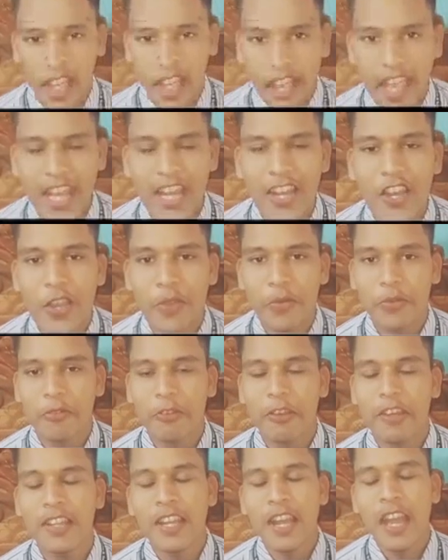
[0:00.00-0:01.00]
Hello
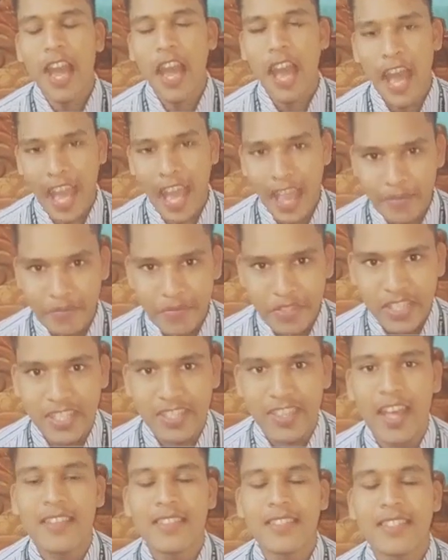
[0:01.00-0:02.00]
everyone, I am
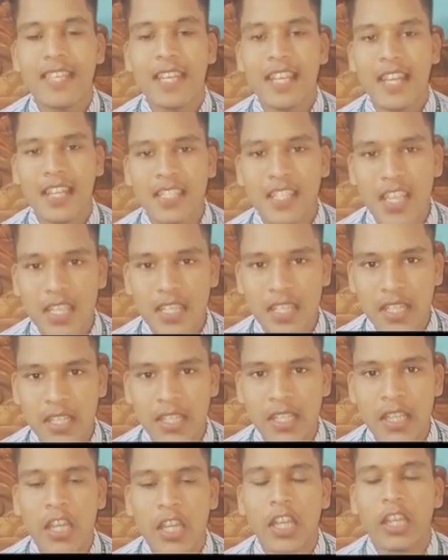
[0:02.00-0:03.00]
Siddhant Sekhar Jai
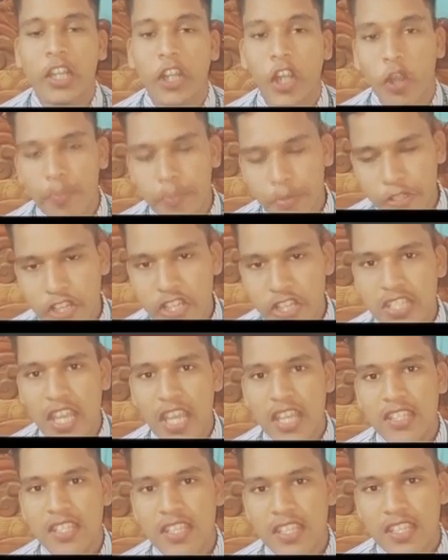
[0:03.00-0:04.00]
Singh, Computer
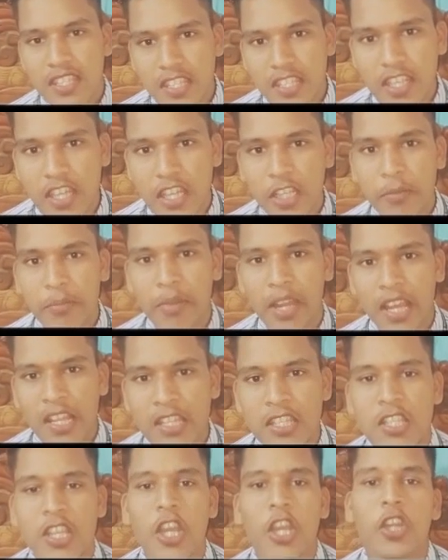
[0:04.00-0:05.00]
Science Engineering
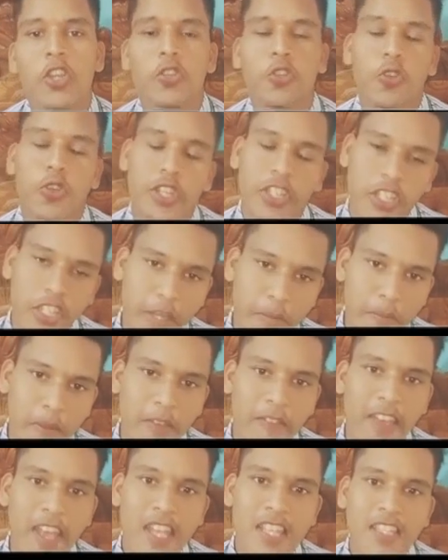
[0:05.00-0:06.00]
branch, doing
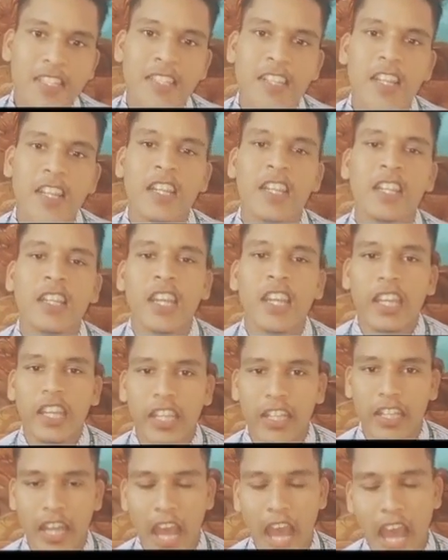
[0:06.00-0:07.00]
Diploma Engineering
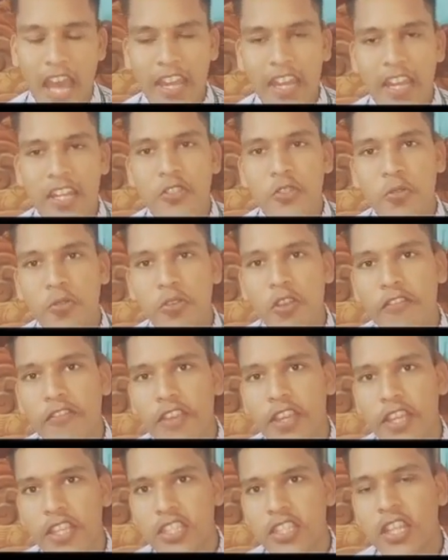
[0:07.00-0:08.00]
in Aryan School of
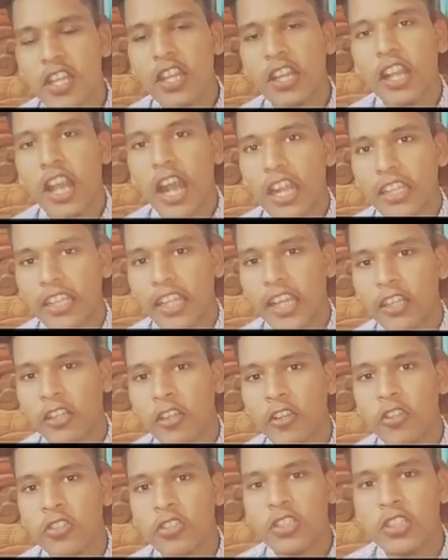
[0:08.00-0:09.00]
Engg and
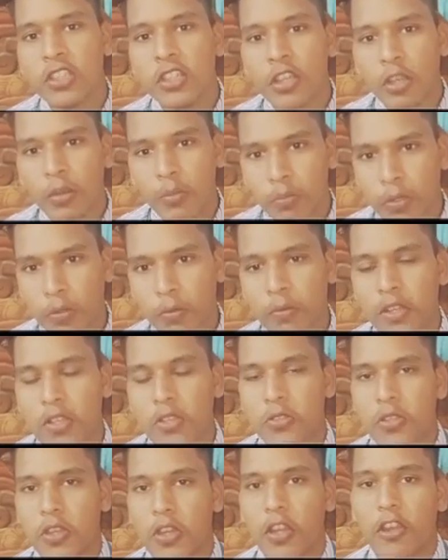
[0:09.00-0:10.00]
Technology,
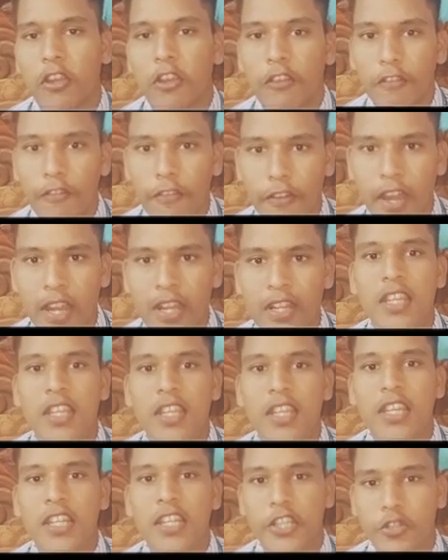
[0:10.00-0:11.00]
Bhubaneswar. Friends,
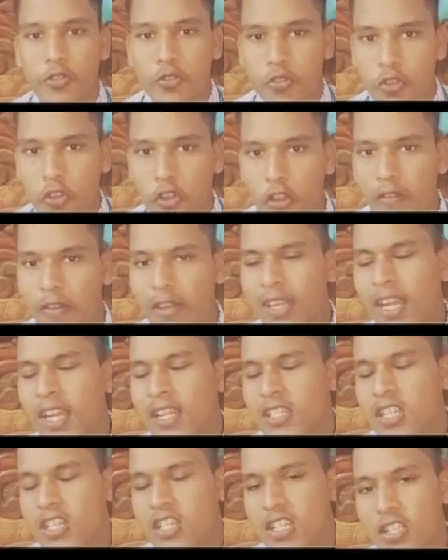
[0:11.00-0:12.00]
due to
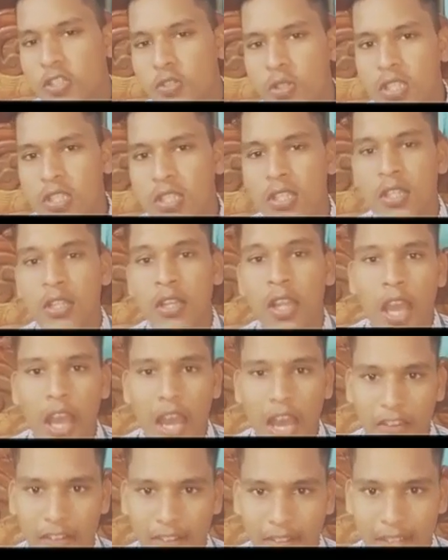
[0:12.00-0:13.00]
COVID-19 situation,
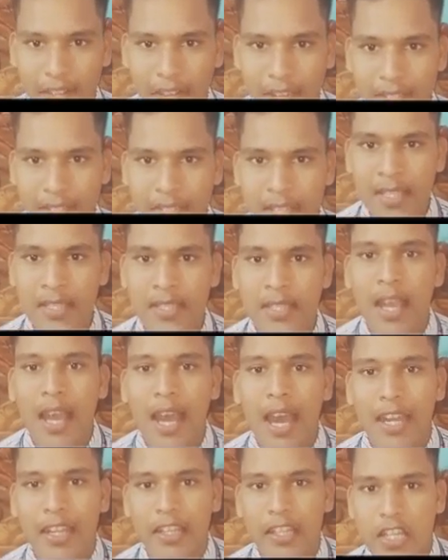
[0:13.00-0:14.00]
our classes
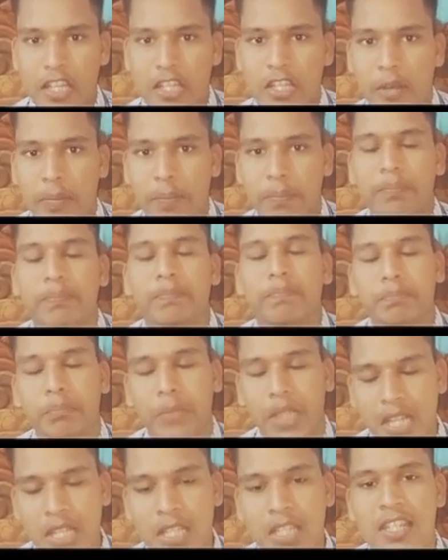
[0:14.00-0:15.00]
are disturbed.
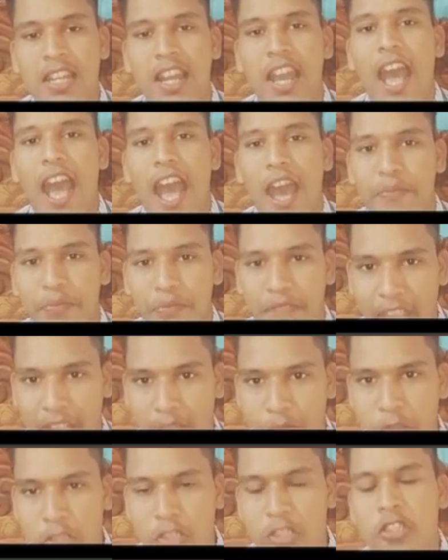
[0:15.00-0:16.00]
But I am
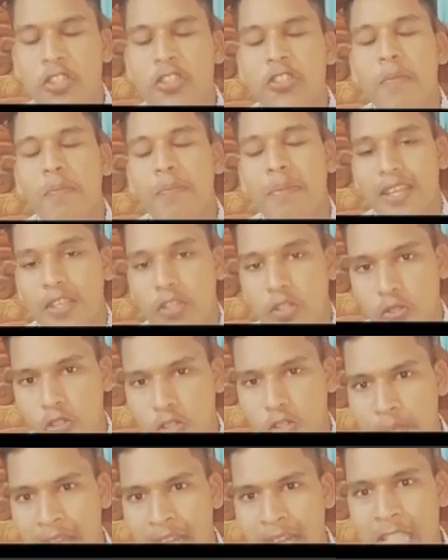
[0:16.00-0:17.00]
thankful to my
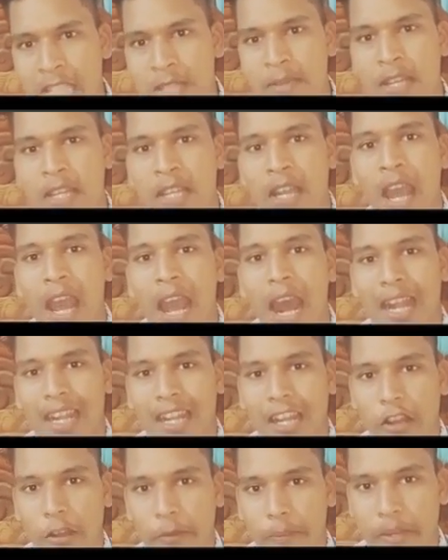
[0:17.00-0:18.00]
school management and
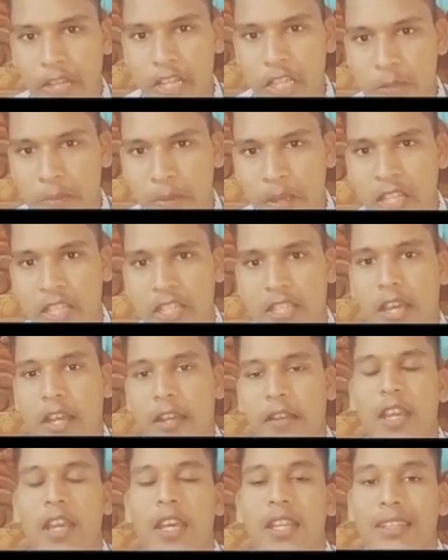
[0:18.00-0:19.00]
our principal sir.
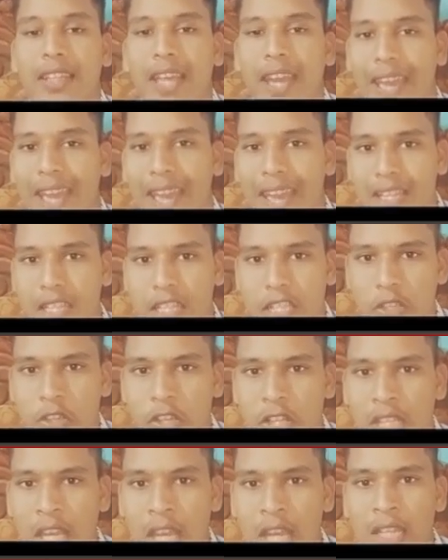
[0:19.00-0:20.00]
They
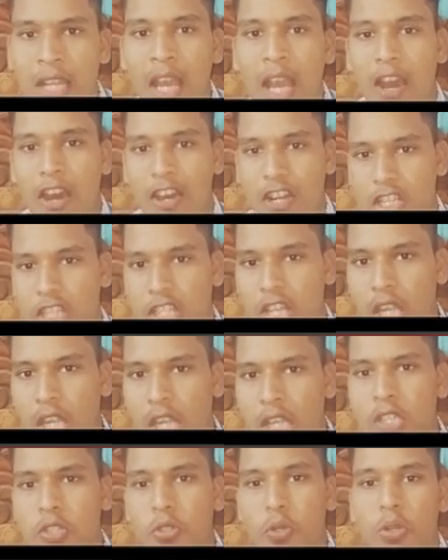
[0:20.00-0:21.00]
ensure that our
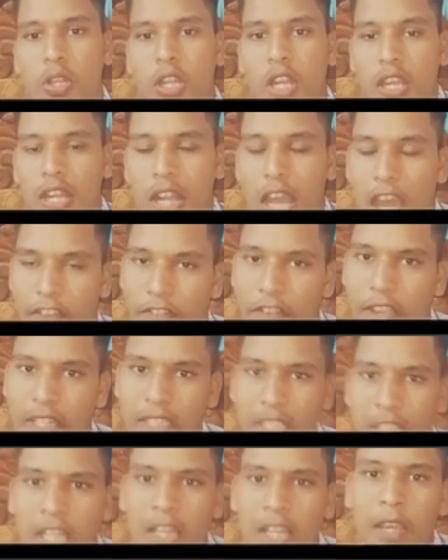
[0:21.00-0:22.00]
studies will not be
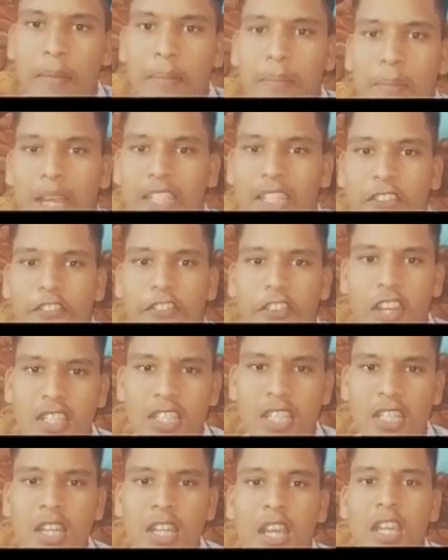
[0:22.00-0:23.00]
affected by the
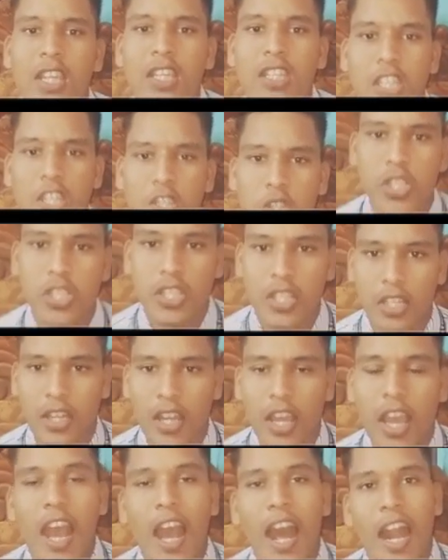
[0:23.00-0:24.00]
present situation
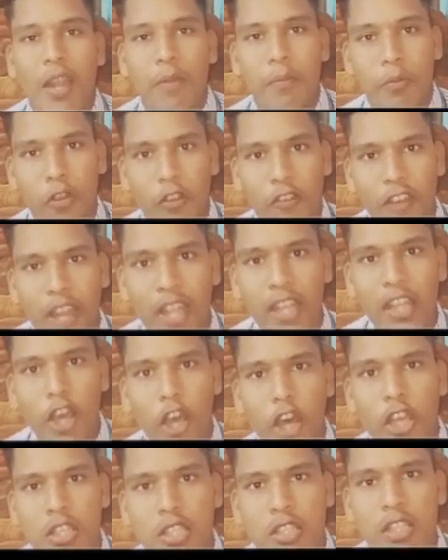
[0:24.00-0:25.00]
and provide
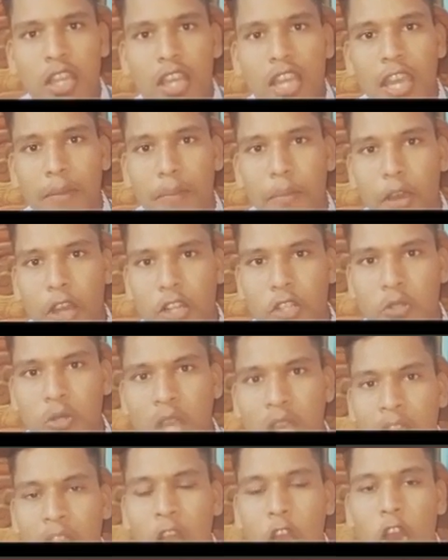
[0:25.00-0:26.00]
us a
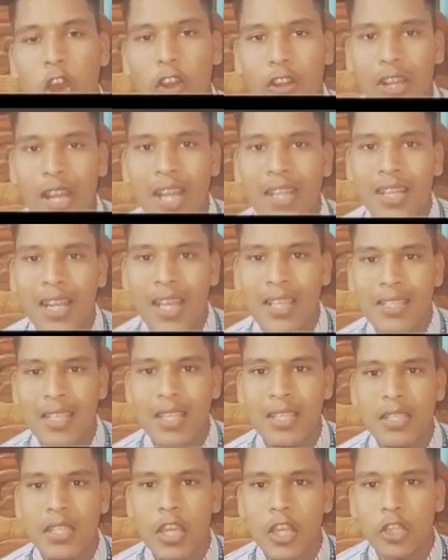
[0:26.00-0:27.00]
virtual online
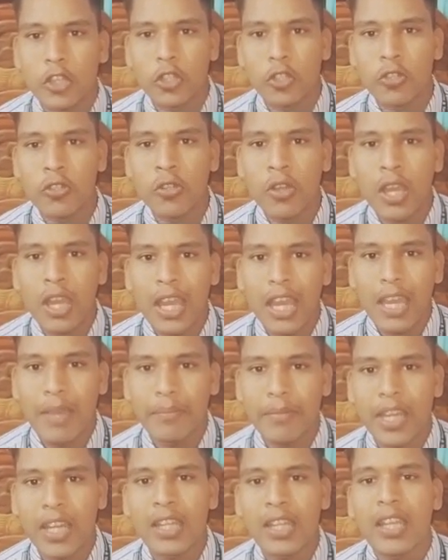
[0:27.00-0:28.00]
classes through
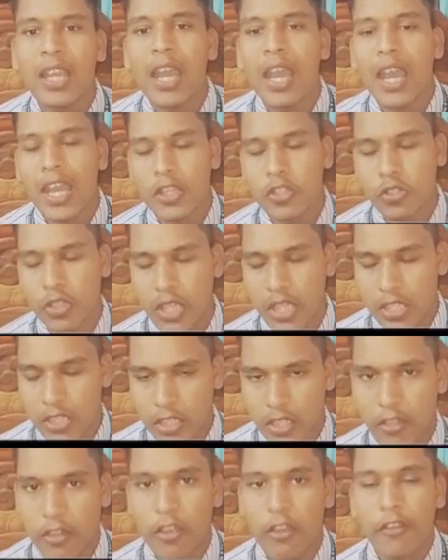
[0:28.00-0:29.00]
MKD Education.